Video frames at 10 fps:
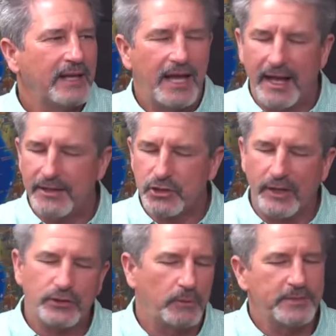And so
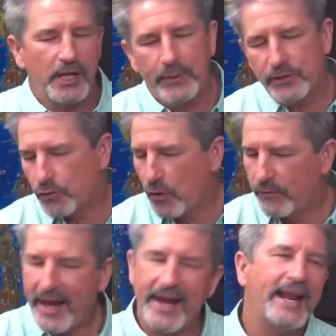I told him, you know, we
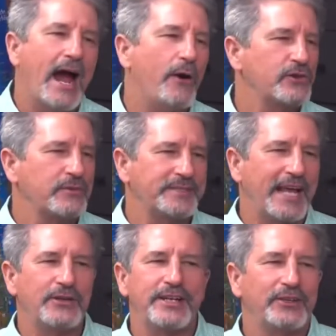drove 8 hours from
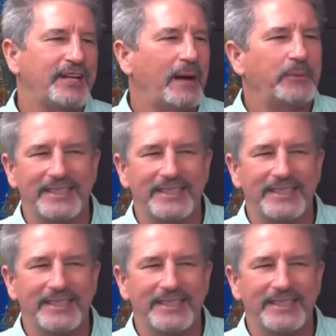San Jose del Cabo.